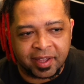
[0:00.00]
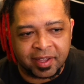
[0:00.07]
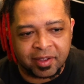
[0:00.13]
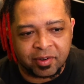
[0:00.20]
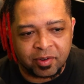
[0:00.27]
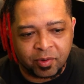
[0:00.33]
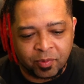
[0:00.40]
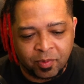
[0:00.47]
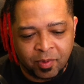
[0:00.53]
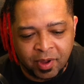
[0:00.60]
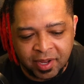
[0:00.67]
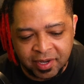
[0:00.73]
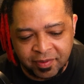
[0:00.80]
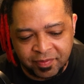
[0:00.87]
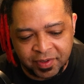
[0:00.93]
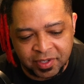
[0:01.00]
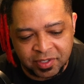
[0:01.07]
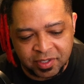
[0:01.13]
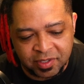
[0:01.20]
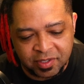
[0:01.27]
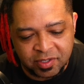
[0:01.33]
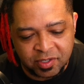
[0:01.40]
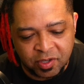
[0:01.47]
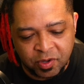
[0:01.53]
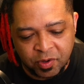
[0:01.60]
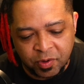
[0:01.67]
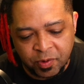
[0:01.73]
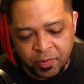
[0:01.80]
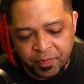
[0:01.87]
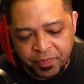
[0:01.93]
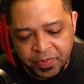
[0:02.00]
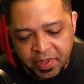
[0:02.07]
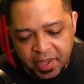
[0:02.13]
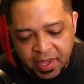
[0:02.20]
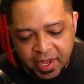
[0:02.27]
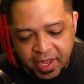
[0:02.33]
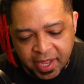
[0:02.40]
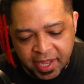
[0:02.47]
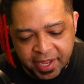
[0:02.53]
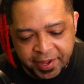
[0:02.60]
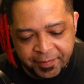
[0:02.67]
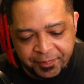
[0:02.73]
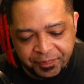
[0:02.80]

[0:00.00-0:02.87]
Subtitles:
in the WandaVision. So I